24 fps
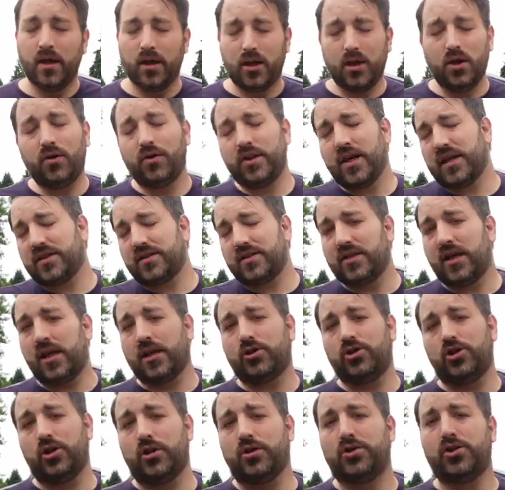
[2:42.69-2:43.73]
You know, that
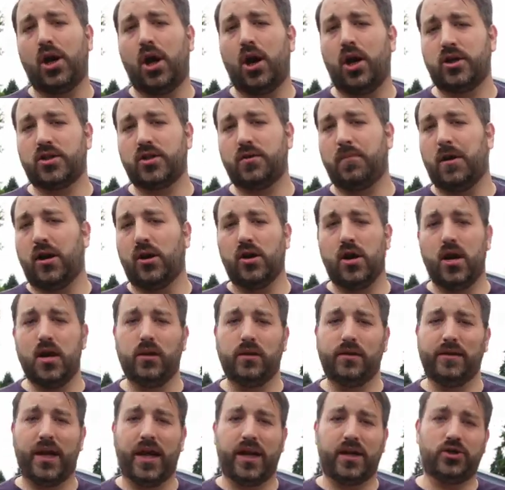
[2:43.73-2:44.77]
section talks about
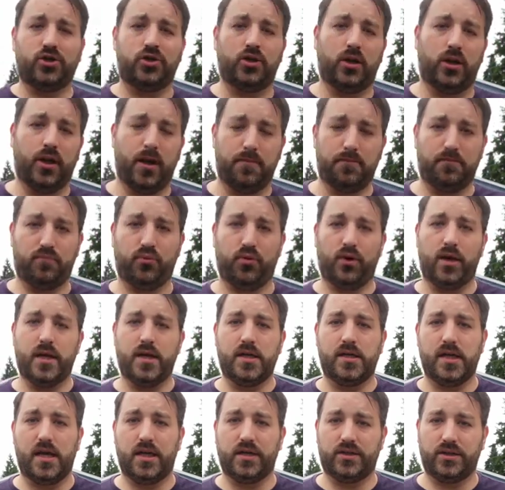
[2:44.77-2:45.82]
election and
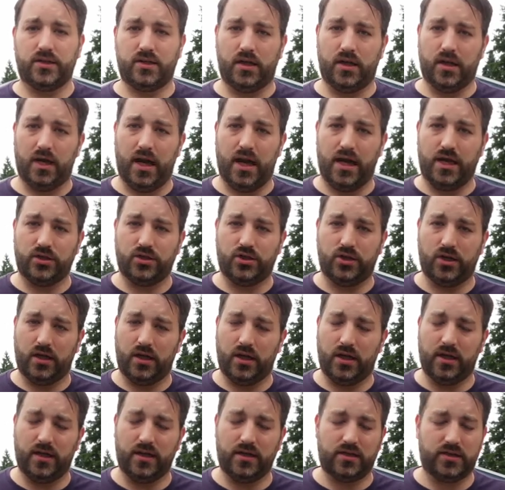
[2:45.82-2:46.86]
predestination,
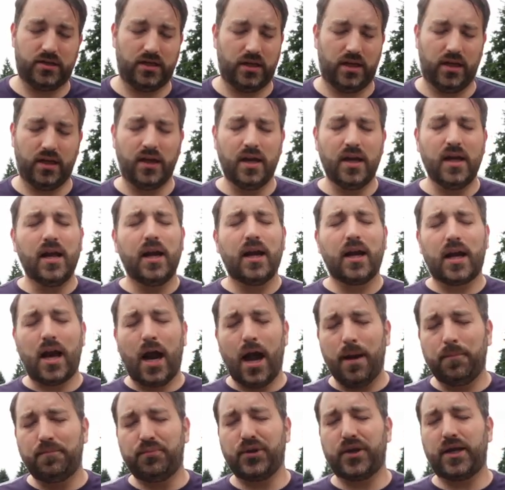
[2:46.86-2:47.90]
and it's a
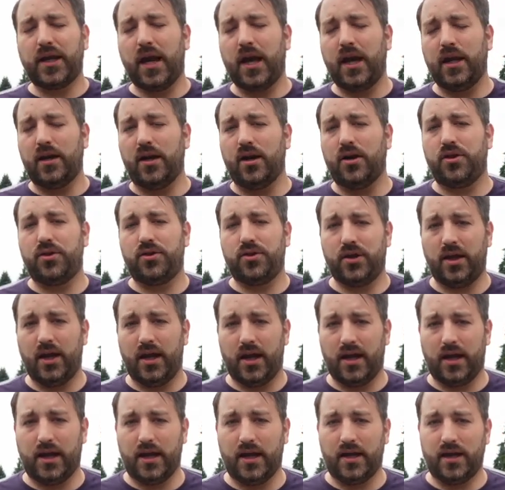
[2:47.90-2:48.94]
complicated
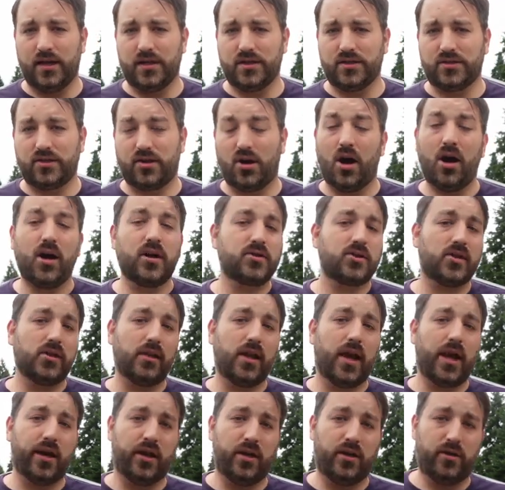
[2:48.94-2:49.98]
thing and has caused a
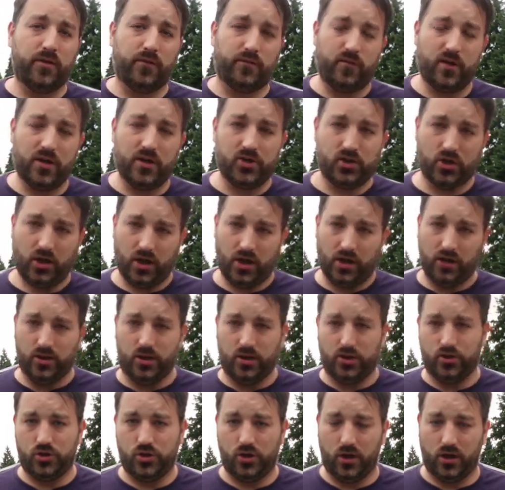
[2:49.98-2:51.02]
lot of division in
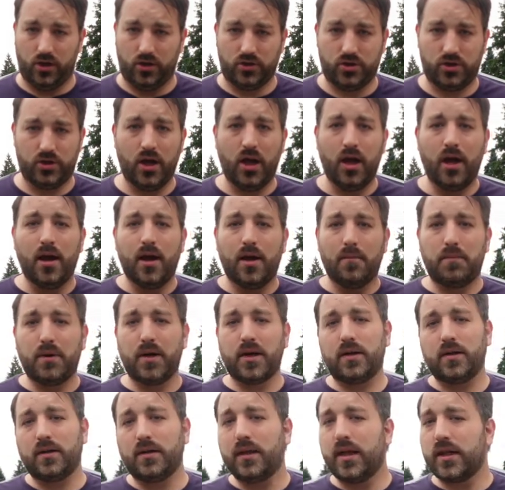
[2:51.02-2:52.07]
the church.
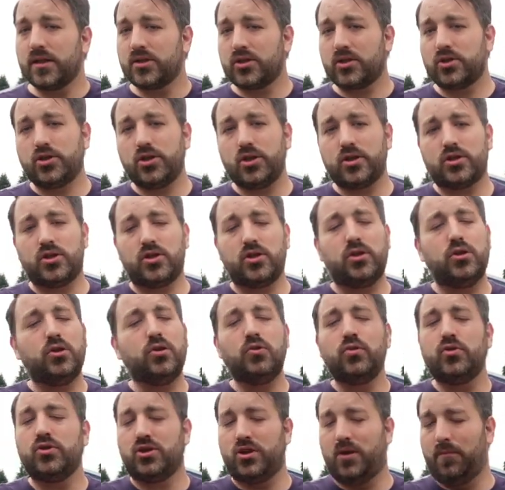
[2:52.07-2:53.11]
But let's just
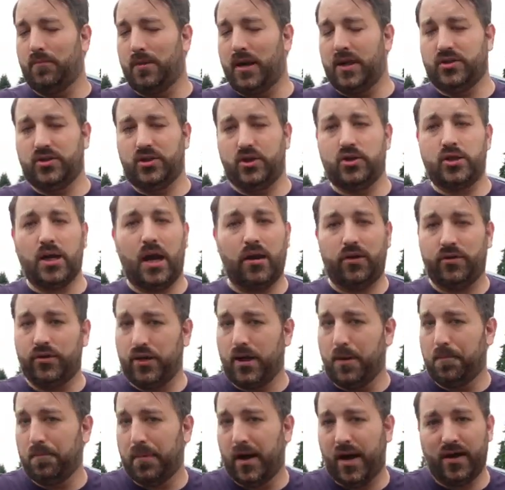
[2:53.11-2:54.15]
use the message how
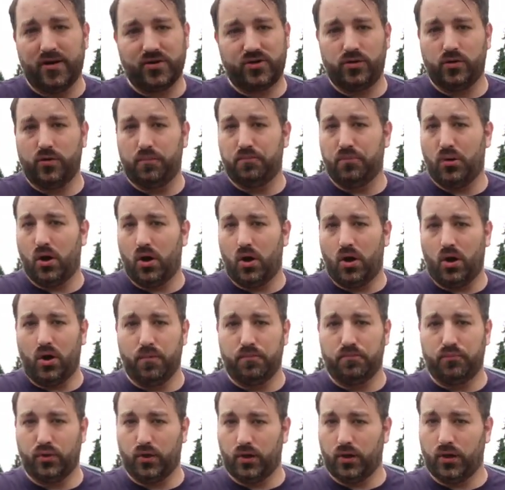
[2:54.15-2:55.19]
the Apostle
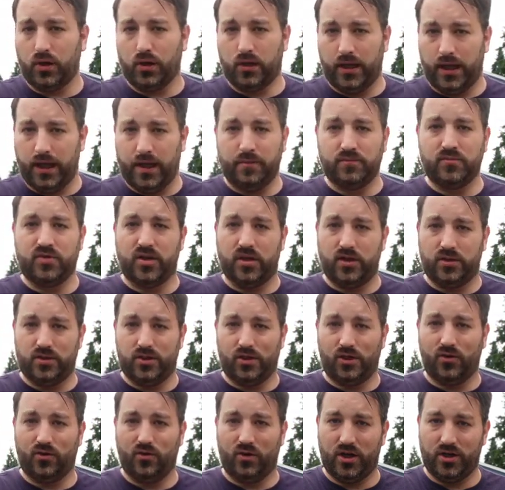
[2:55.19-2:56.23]
Paul proclaims it
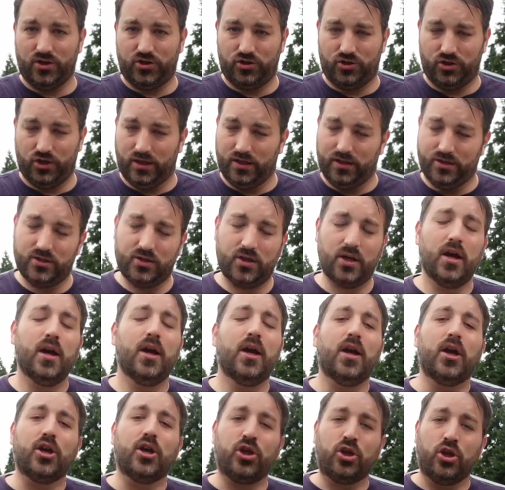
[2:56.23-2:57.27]
to Christians.
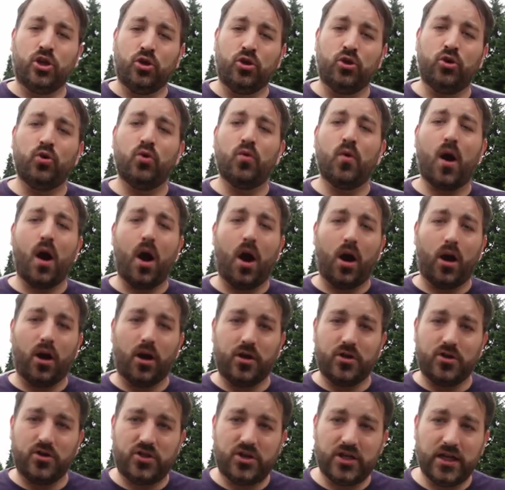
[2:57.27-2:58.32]
You are
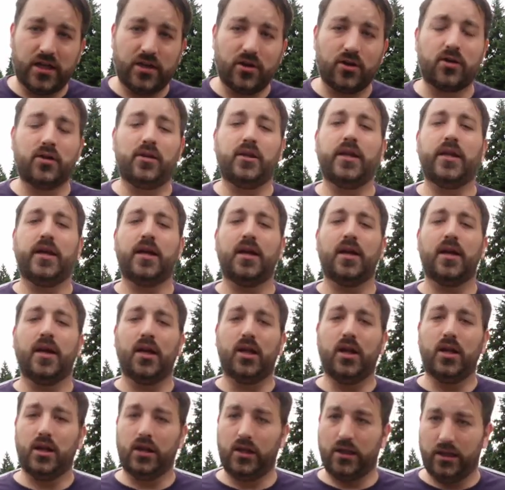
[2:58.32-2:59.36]
dearly
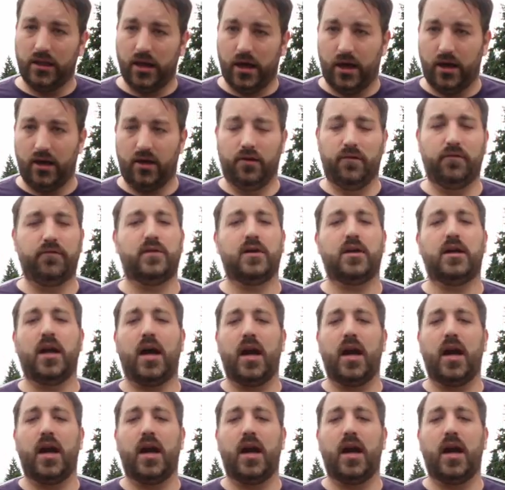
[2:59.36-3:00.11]
loved.